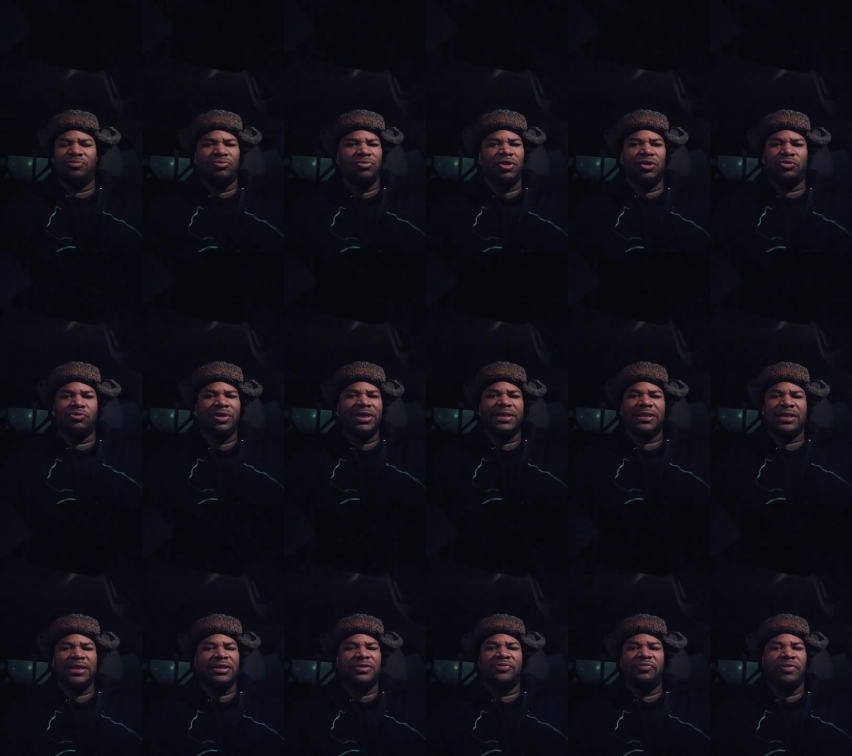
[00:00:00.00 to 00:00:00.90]
The risk
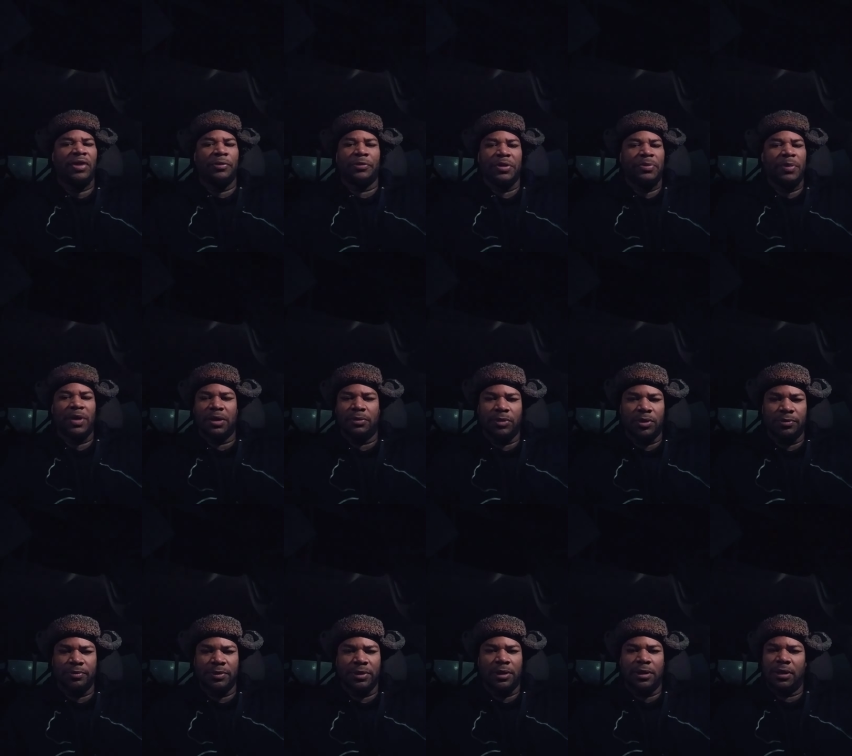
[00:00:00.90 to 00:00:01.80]
is very
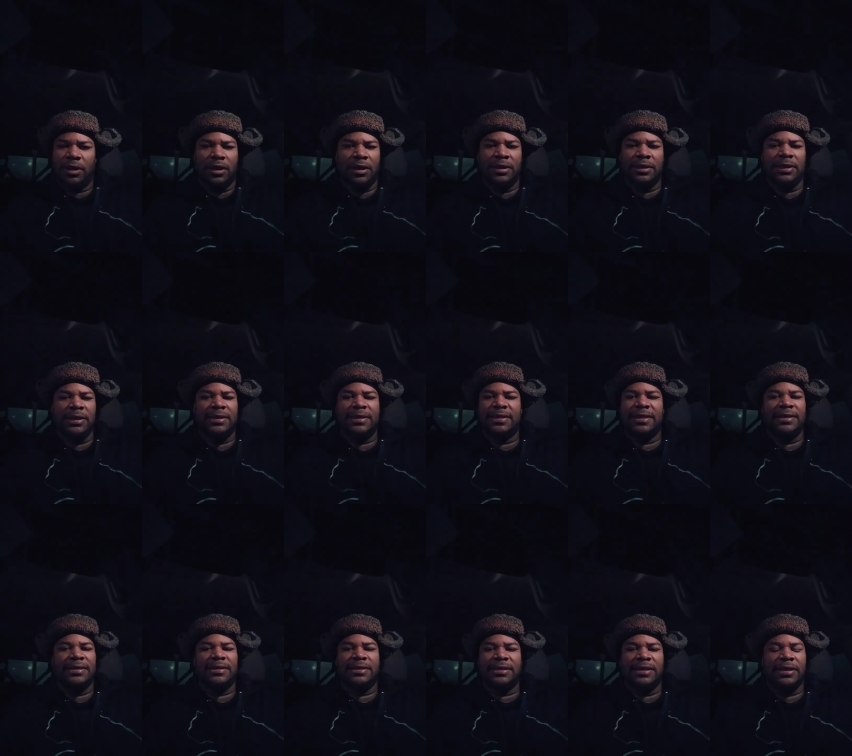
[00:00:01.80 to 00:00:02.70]
minimum, under
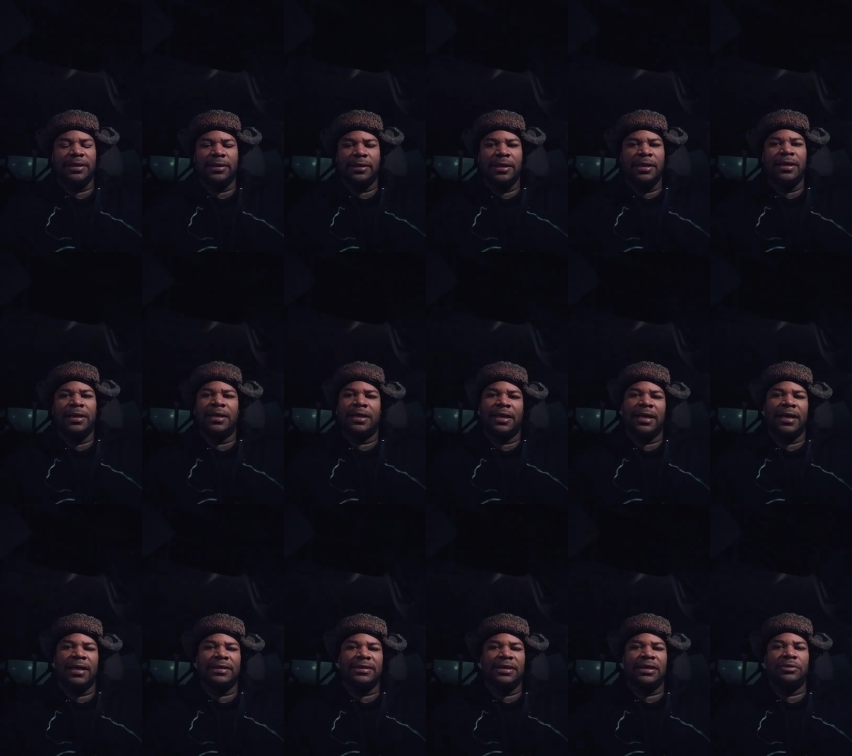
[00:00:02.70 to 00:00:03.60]
10 cent. And
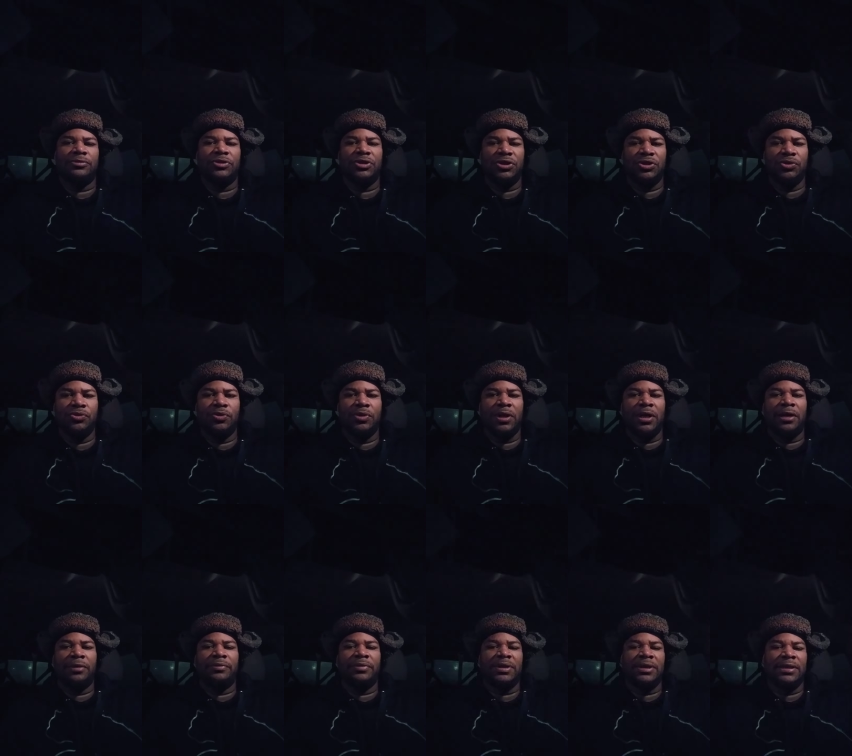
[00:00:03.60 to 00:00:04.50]
like I said, it was shooting
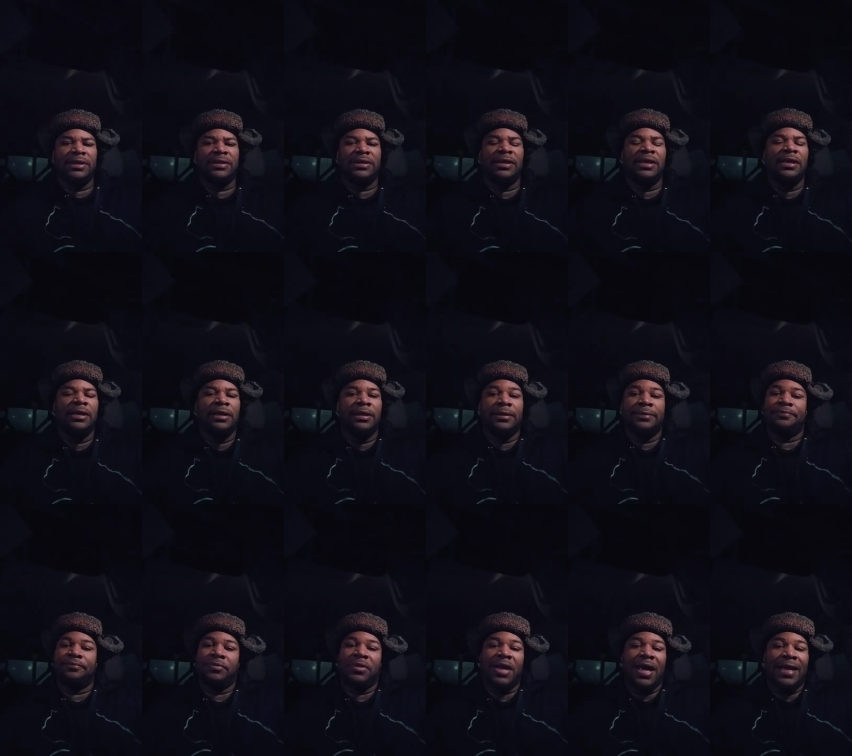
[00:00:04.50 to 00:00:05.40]
up. And
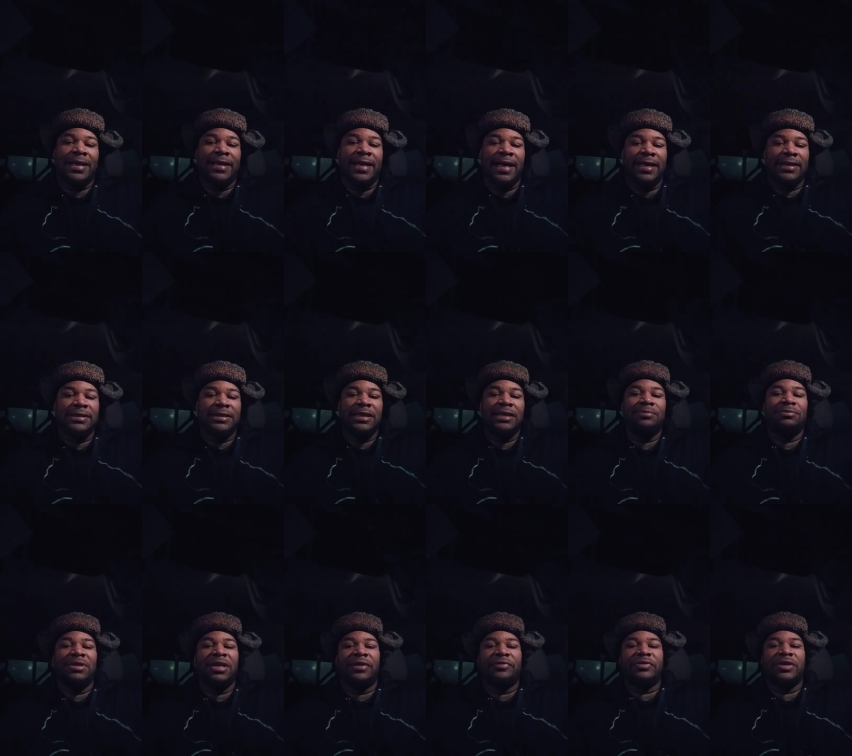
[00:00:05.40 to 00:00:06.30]
at that cheap,
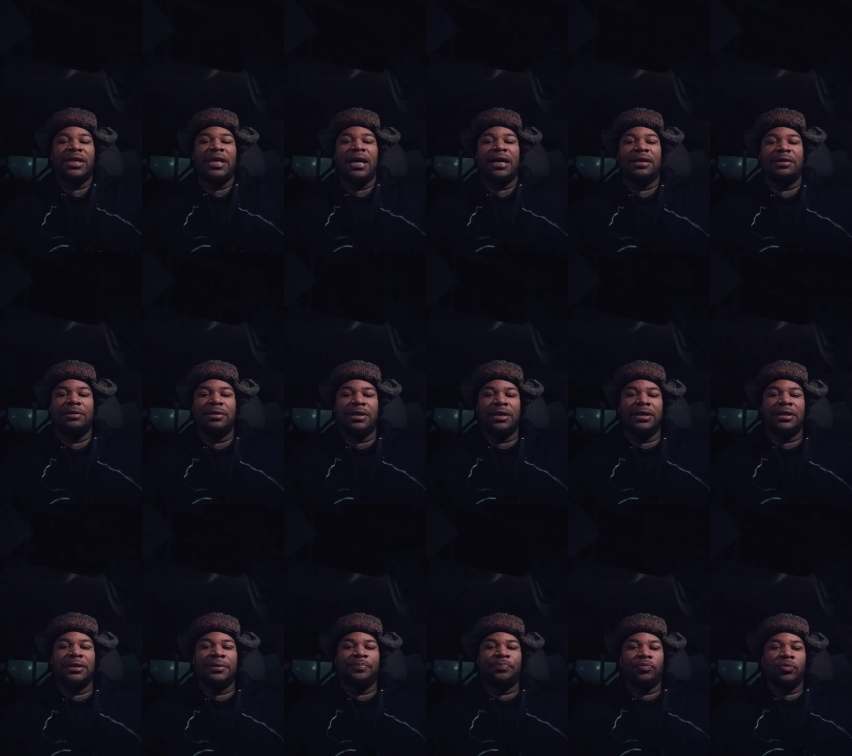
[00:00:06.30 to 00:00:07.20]
definitely got a,
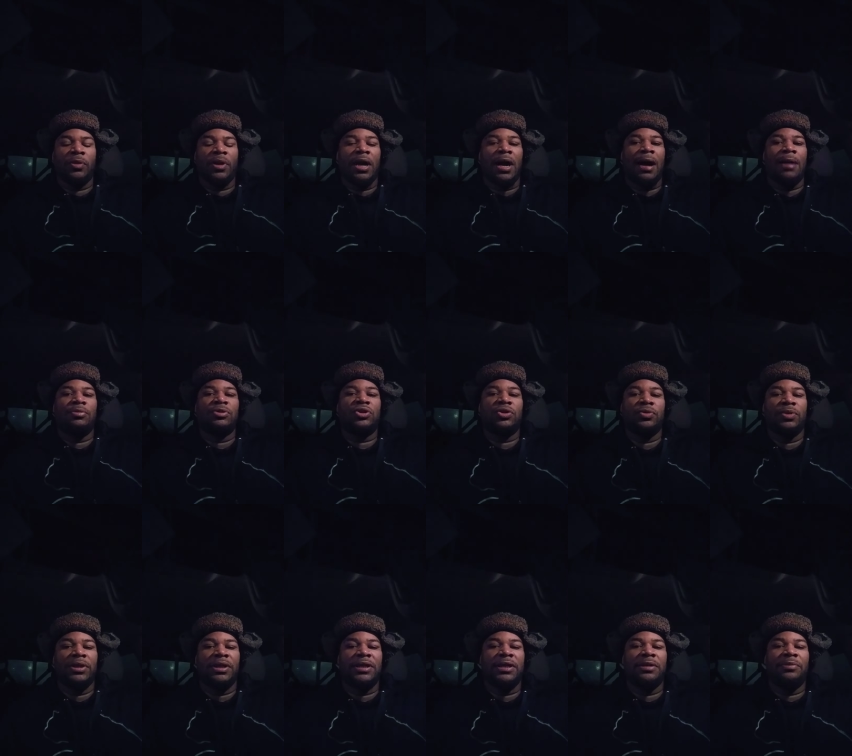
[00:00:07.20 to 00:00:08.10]
a
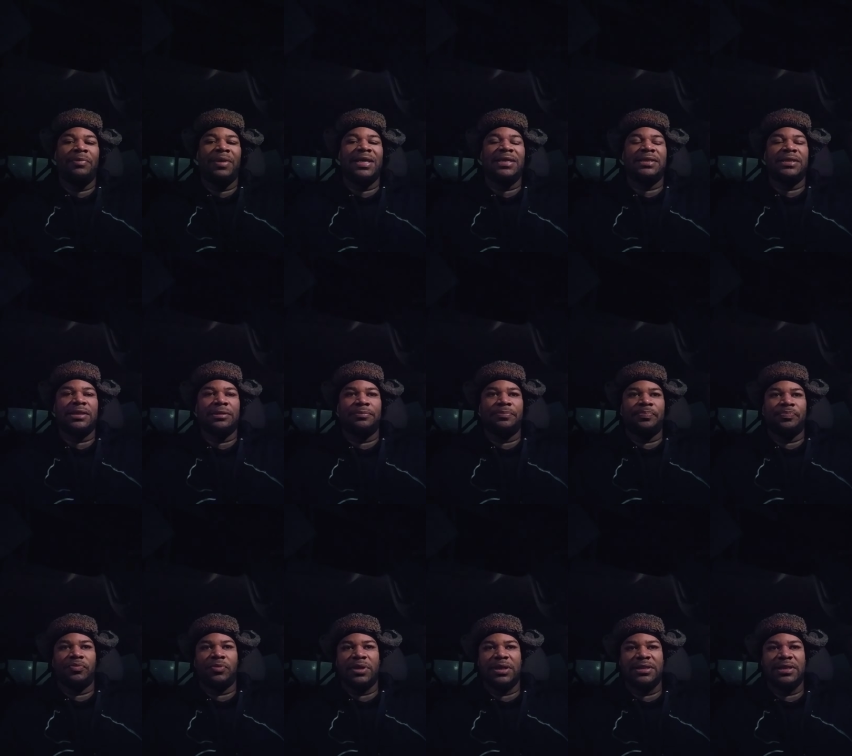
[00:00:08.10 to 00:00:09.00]
opportunity to make some
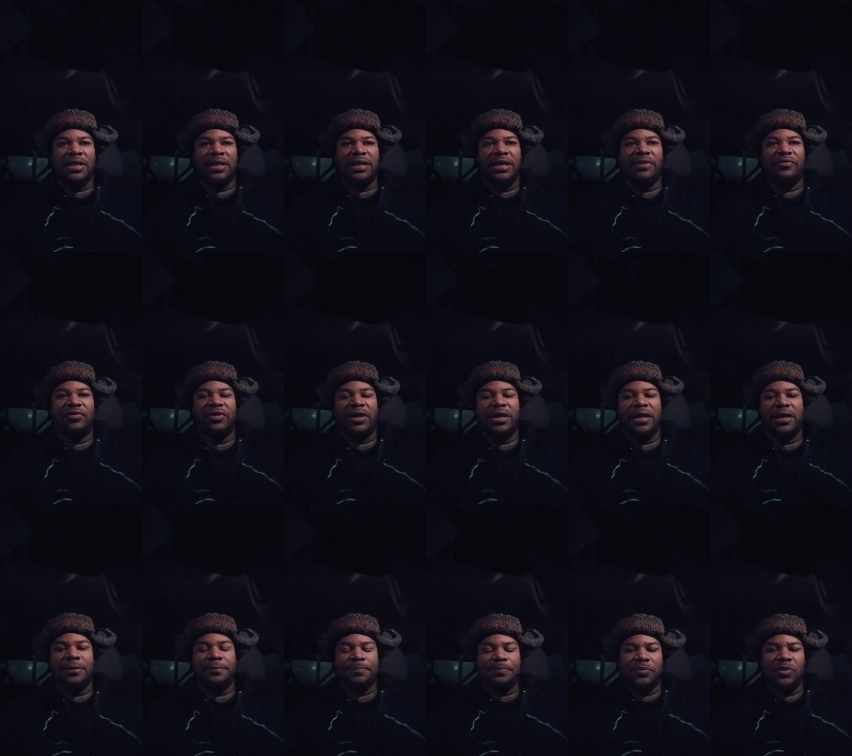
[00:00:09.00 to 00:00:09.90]

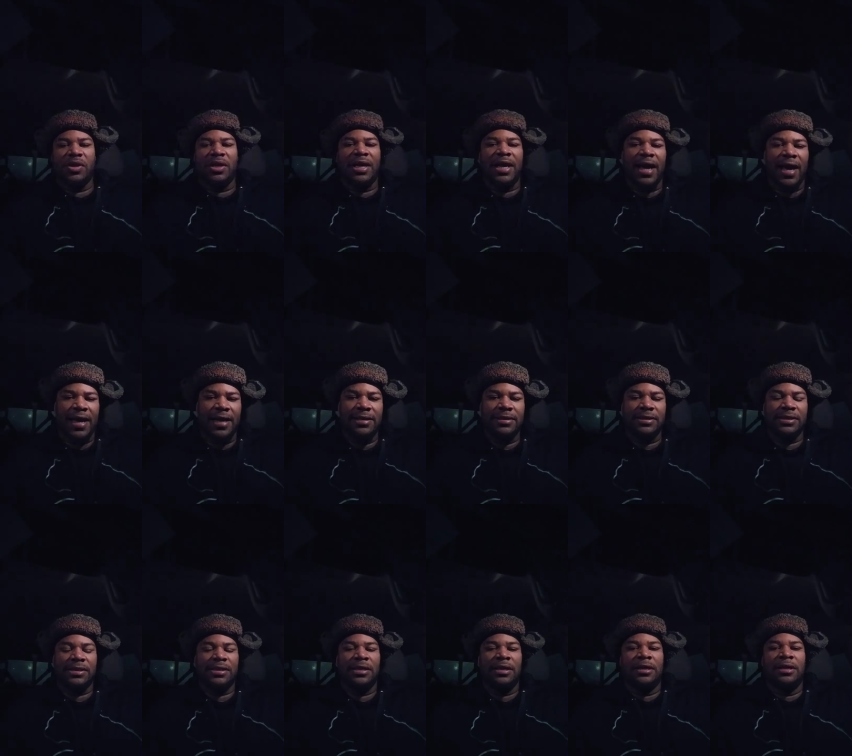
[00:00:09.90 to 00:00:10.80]
significant gains.